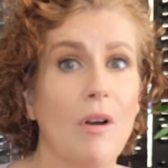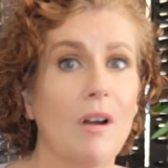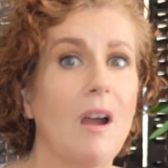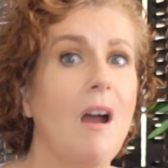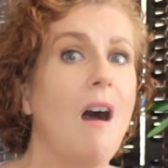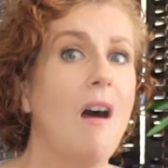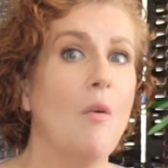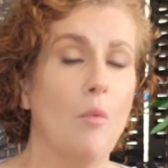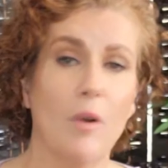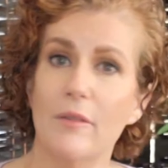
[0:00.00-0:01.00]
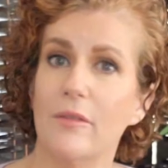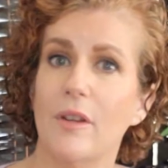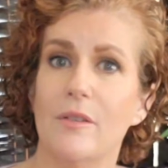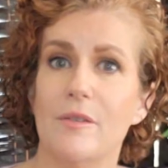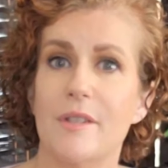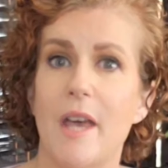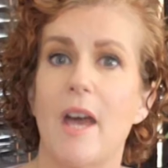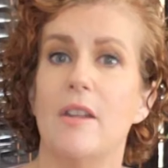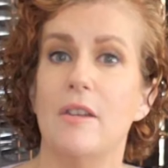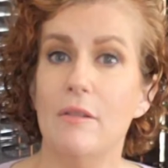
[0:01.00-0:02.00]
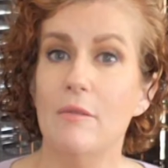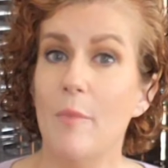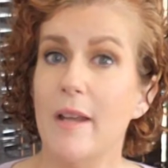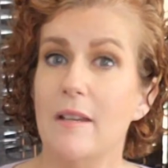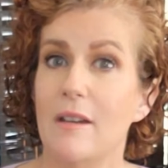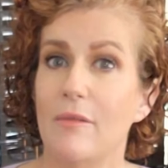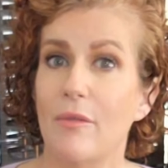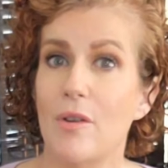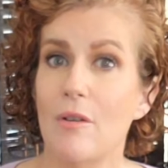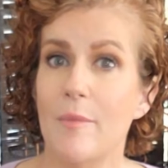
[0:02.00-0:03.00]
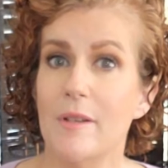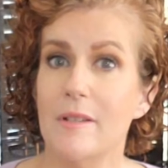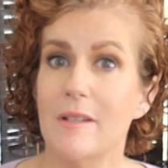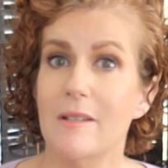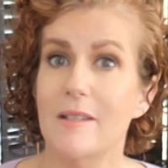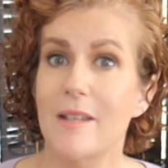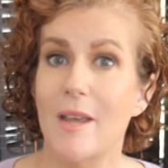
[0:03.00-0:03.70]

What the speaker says: or on workflows that you might need for your business,